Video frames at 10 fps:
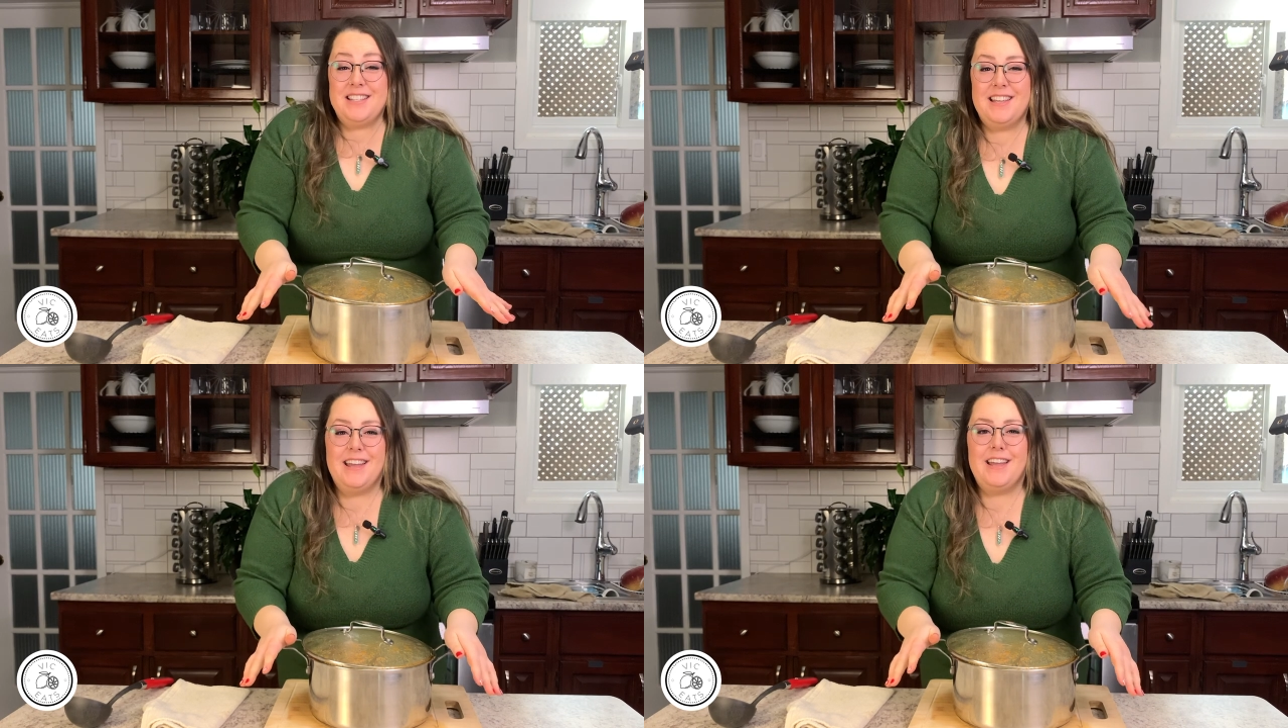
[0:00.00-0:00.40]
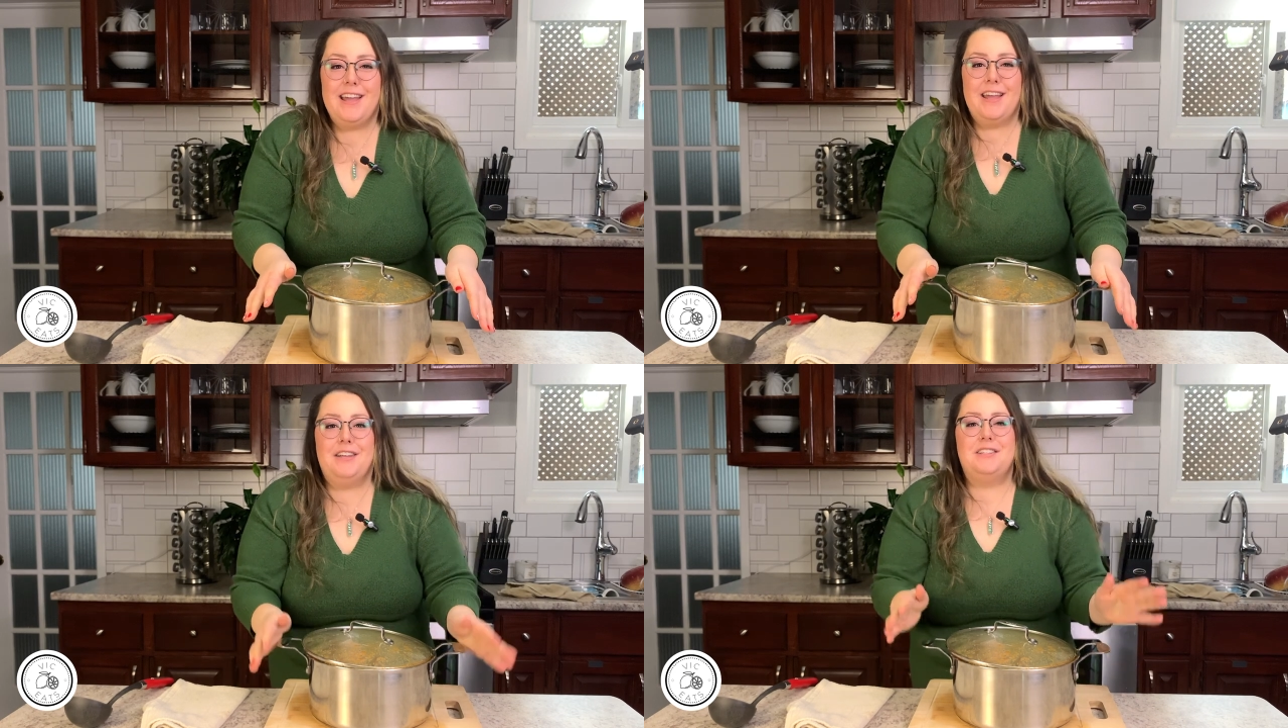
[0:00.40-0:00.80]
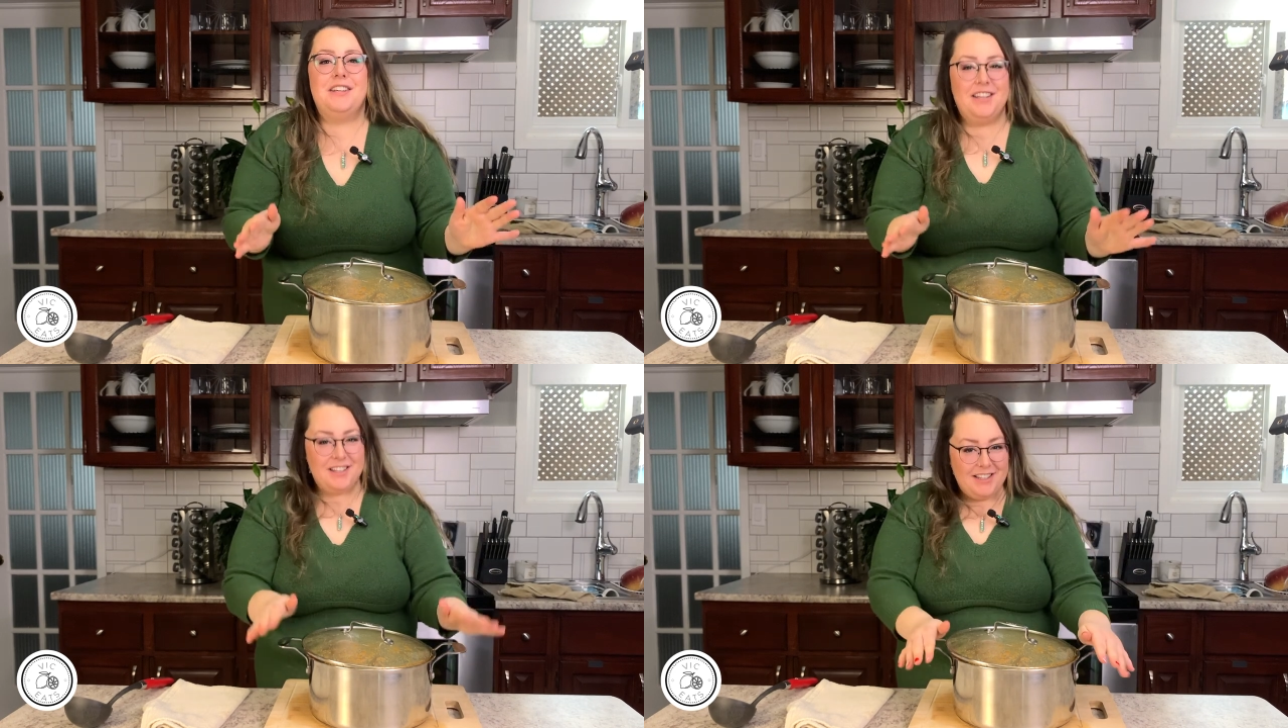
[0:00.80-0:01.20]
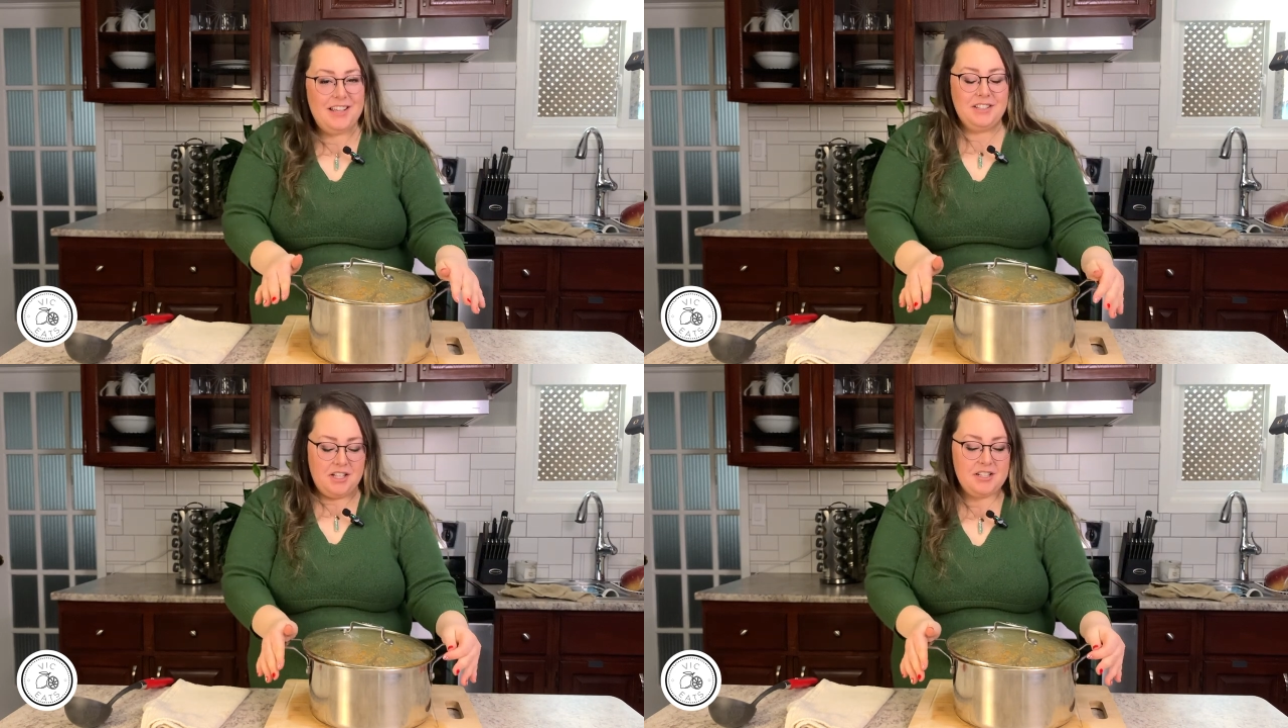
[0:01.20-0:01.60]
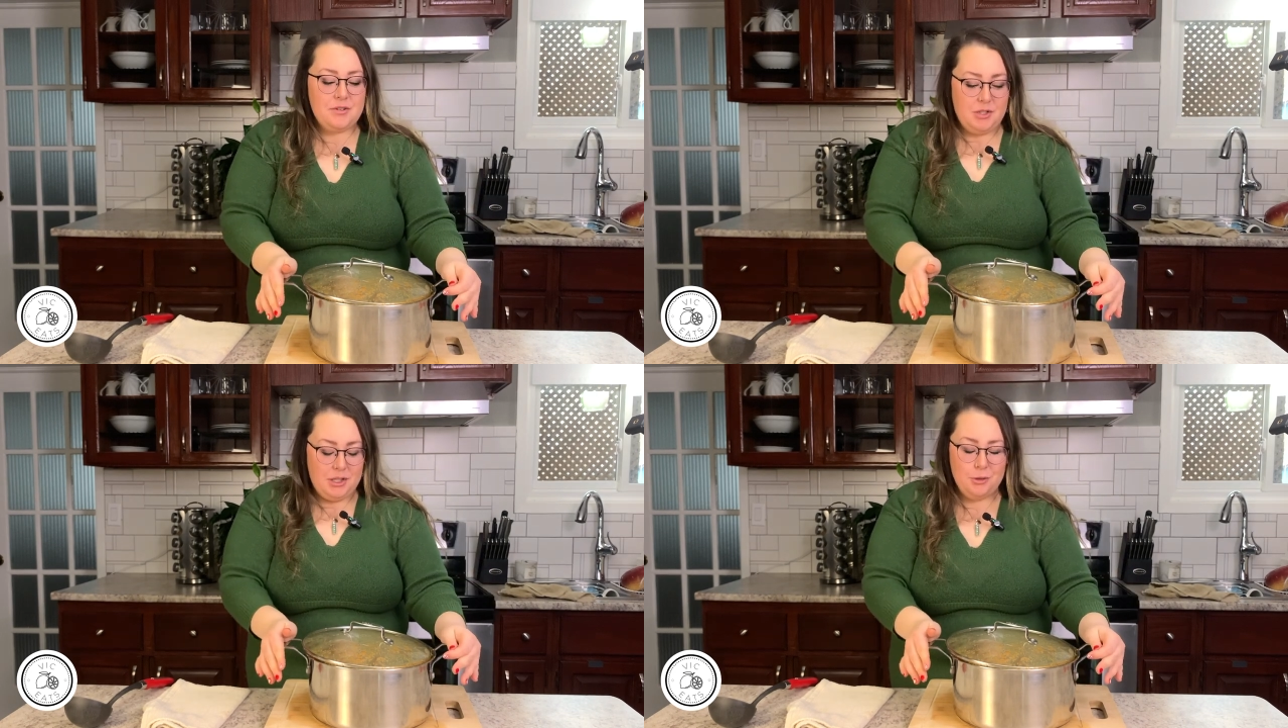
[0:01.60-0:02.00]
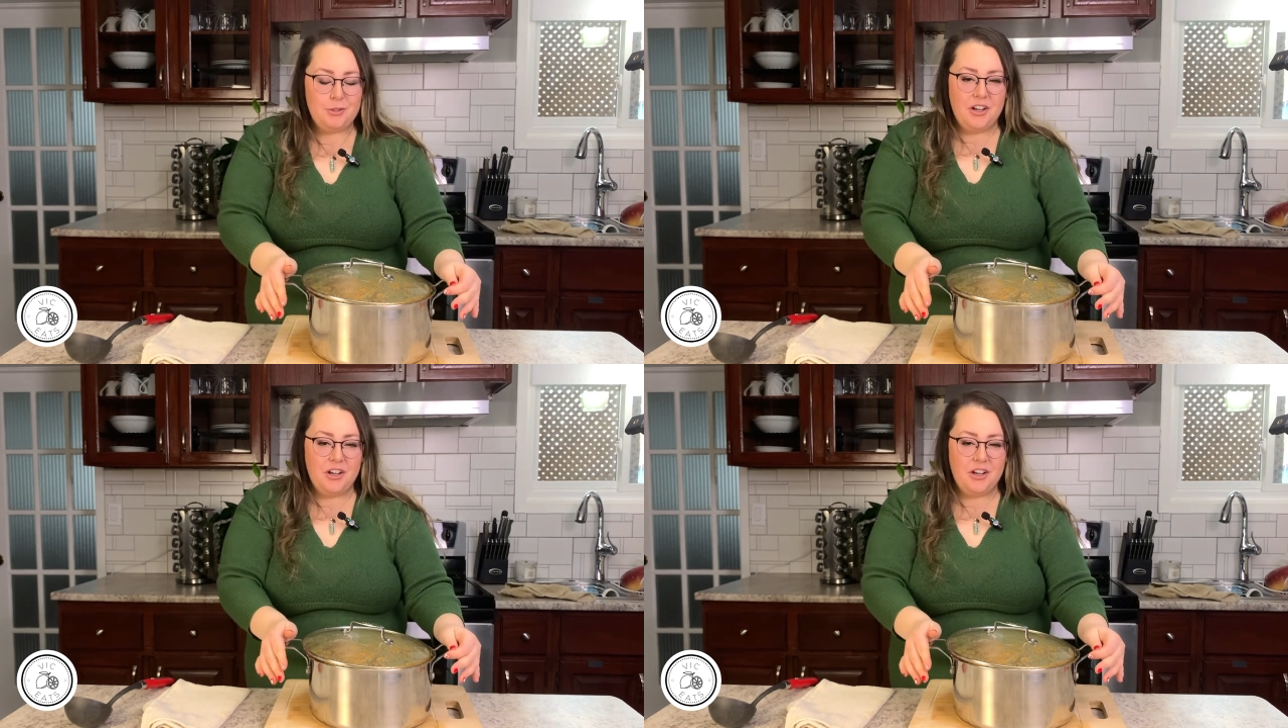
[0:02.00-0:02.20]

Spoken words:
see, it does yield